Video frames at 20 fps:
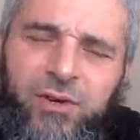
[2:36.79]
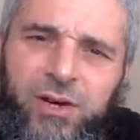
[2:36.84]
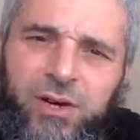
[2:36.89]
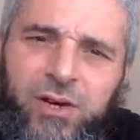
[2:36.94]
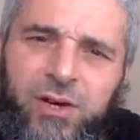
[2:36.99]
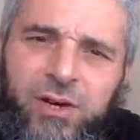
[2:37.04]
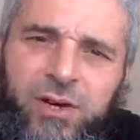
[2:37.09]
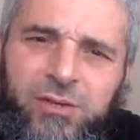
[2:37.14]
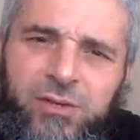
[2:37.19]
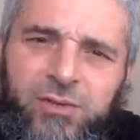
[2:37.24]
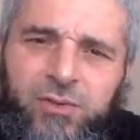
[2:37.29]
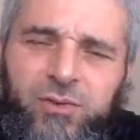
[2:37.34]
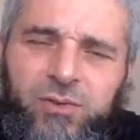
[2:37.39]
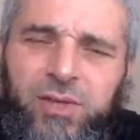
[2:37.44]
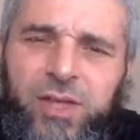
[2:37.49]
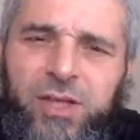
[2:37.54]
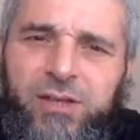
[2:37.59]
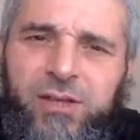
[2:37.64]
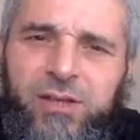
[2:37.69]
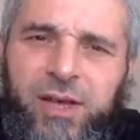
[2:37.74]
uh,
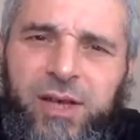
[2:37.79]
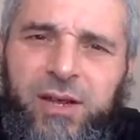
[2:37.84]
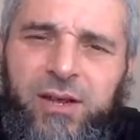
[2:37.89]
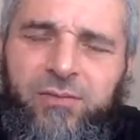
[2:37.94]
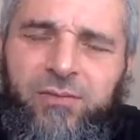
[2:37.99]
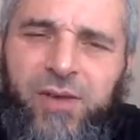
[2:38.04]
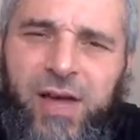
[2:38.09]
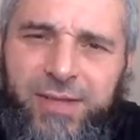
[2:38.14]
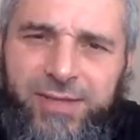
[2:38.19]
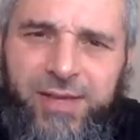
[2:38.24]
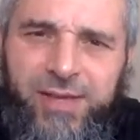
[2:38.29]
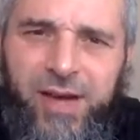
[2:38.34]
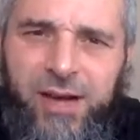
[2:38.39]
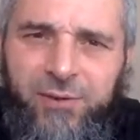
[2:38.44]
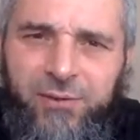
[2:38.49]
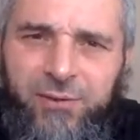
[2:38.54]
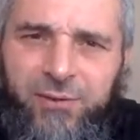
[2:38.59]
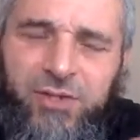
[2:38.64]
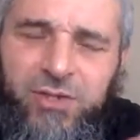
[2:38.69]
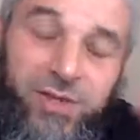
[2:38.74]
Surat
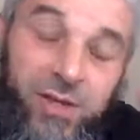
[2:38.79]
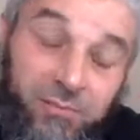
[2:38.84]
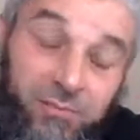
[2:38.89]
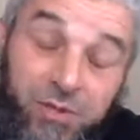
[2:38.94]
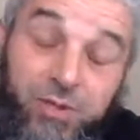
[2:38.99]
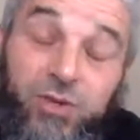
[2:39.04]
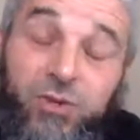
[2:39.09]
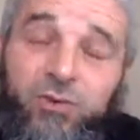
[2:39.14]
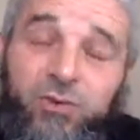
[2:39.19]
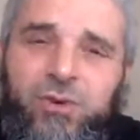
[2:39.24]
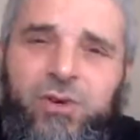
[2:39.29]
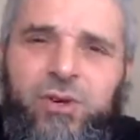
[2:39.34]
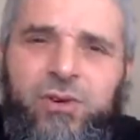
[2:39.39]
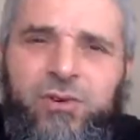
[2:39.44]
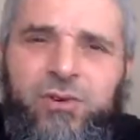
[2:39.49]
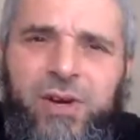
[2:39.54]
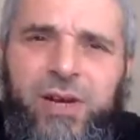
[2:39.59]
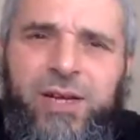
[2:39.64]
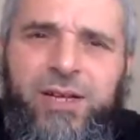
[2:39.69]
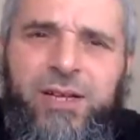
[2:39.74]
Al-Fatiha, which is number two,
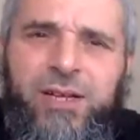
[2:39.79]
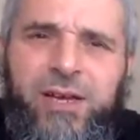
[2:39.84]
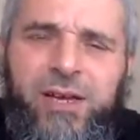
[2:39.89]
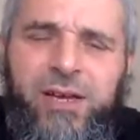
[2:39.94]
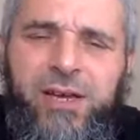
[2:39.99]
right?